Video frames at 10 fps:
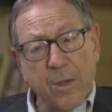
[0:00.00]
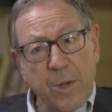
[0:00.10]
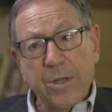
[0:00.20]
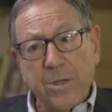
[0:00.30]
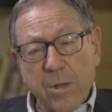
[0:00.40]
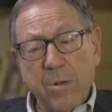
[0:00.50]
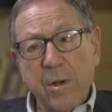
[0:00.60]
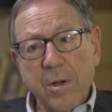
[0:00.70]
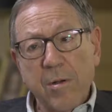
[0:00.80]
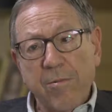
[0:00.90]
to issue
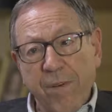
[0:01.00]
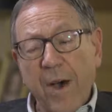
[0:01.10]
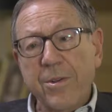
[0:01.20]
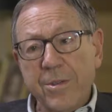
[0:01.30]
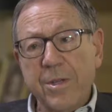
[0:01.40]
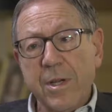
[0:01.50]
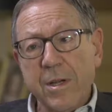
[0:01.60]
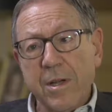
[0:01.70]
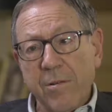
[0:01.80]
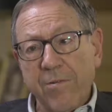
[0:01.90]
false
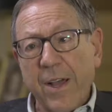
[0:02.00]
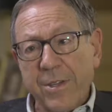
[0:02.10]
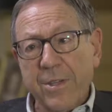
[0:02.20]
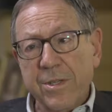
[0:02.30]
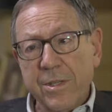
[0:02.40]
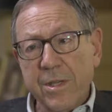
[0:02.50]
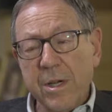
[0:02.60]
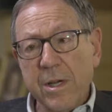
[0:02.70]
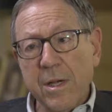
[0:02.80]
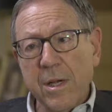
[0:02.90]
confessions
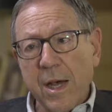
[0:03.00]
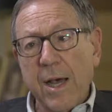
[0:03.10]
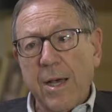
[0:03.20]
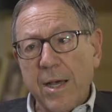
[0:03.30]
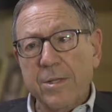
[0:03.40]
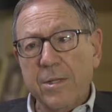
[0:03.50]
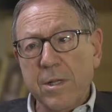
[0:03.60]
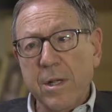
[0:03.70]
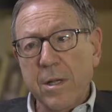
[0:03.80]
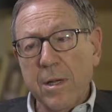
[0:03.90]

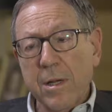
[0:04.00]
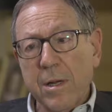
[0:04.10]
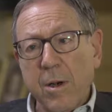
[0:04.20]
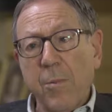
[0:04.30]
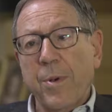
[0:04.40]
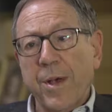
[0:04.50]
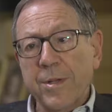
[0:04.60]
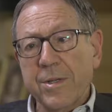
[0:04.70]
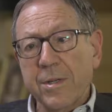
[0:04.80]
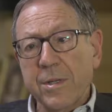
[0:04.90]
against
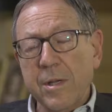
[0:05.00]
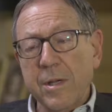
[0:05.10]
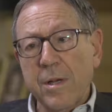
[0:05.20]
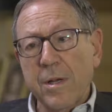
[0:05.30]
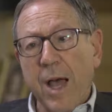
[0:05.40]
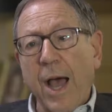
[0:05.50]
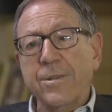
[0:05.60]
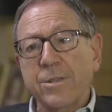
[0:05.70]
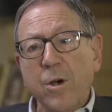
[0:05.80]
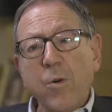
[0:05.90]
Lopez.
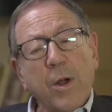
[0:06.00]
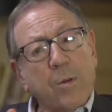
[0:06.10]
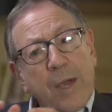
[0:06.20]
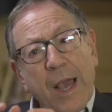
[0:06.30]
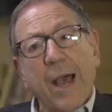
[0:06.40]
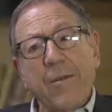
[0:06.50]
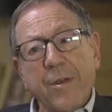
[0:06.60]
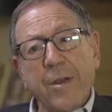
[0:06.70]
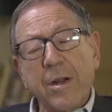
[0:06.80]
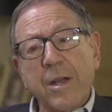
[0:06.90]
And so what we
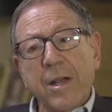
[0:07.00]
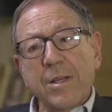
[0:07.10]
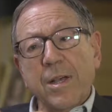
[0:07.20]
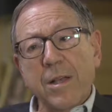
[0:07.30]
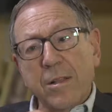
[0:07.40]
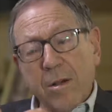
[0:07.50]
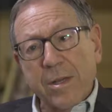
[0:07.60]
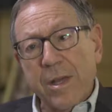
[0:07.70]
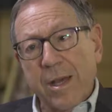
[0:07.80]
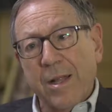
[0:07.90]
have here is a
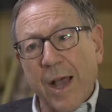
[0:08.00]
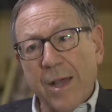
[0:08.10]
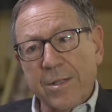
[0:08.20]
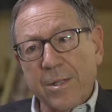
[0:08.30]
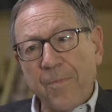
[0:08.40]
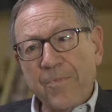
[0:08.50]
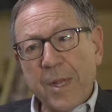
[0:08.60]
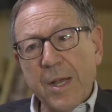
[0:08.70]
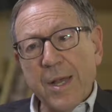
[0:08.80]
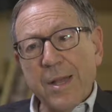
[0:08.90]
looking glass
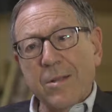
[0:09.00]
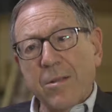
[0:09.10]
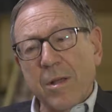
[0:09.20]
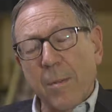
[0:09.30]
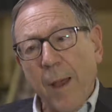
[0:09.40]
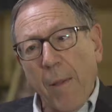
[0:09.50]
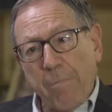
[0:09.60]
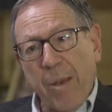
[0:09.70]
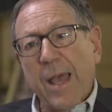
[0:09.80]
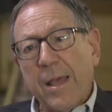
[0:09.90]
into the
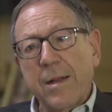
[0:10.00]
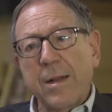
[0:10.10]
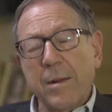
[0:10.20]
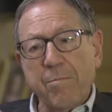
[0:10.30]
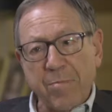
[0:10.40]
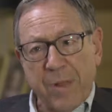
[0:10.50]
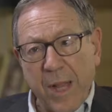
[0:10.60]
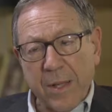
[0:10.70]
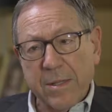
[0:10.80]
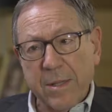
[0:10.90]
pain and
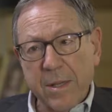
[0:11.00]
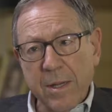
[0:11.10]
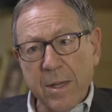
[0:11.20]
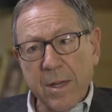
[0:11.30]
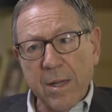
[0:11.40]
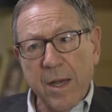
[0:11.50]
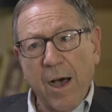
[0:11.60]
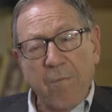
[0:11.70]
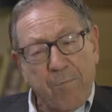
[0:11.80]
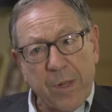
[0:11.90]
plight
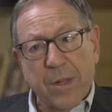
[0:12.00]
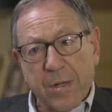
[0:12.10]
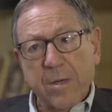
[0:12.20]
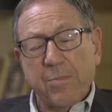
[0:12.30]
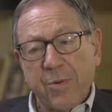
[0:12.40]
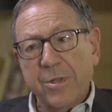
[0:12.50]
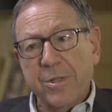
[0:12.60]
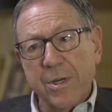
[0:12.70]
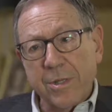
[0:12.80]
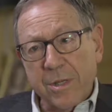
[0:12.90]
of political
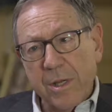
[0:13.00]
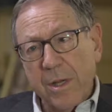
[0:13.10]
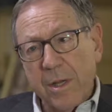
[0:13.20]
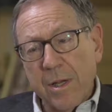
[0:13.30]
prisoners